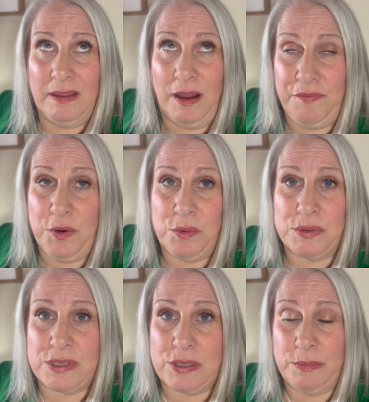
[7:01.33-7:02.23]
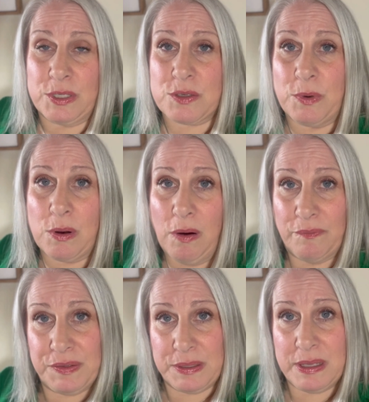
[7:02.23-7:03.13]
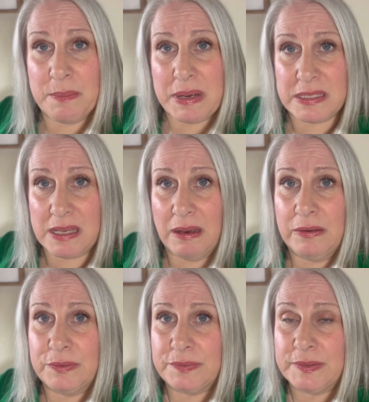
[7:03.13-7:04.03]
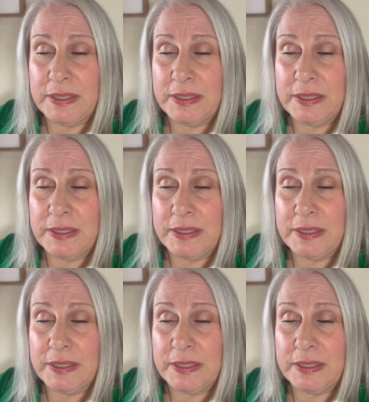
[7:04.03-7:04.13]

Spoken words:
I feel so much more confident in myself.